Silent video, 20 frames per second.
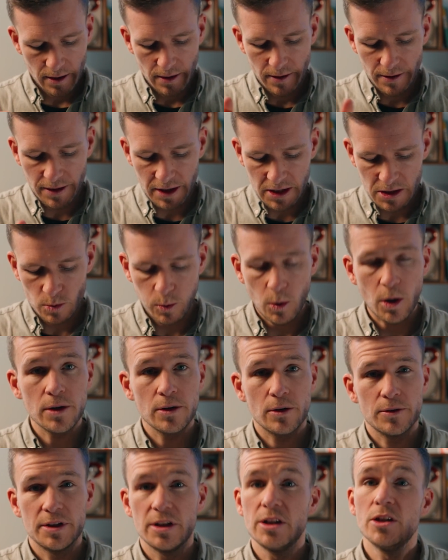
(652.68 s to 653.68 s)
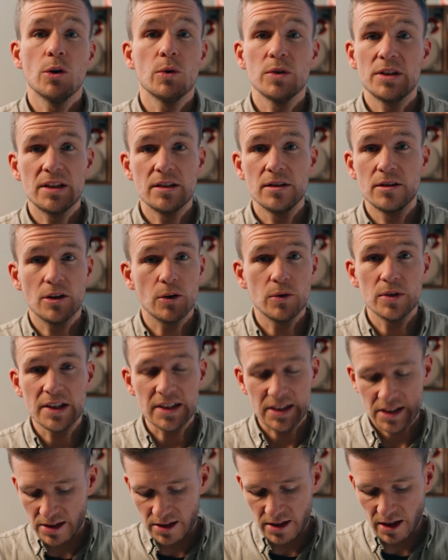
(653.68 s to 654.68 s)
this one, or don't
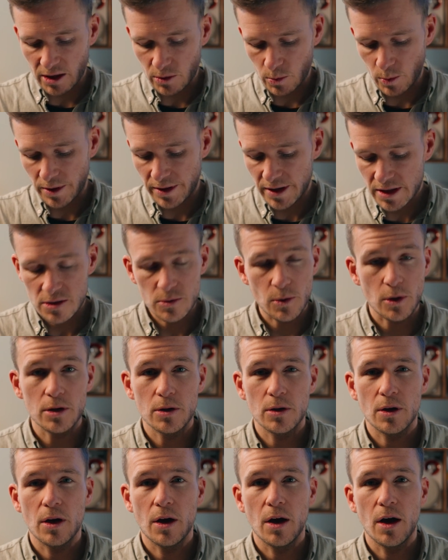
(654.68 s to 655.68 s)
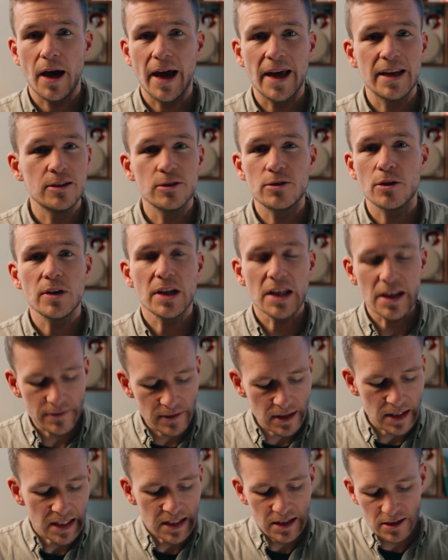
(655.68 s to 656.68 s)
need to start with this one, and you don't
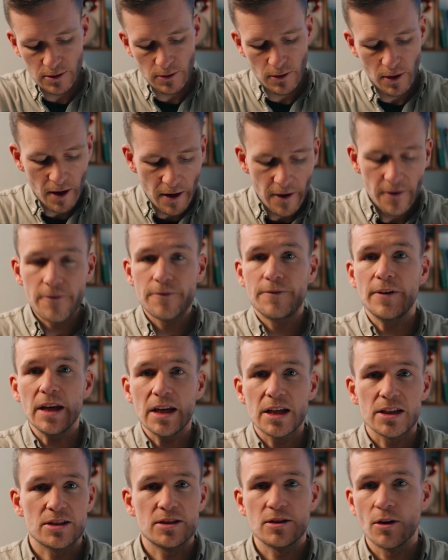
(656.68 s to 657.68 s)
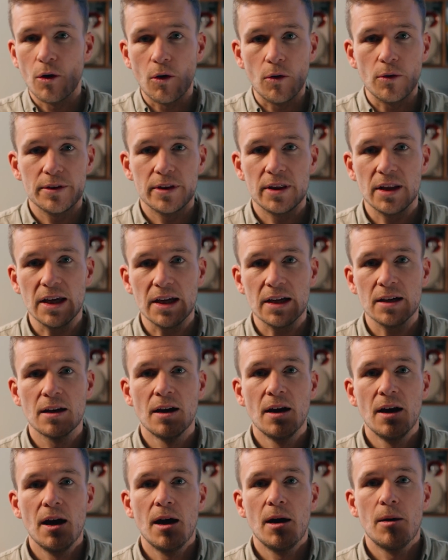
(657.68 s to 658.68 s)
even need to finish the whole thing,
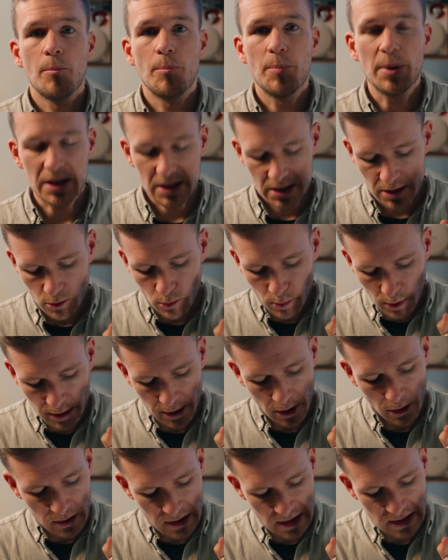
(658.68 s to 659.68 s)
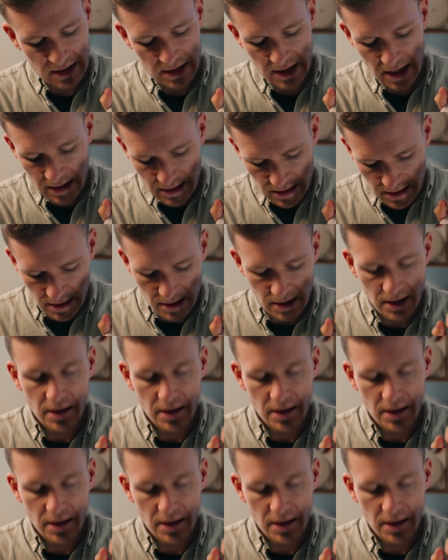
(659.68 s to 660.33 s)
but you will notice that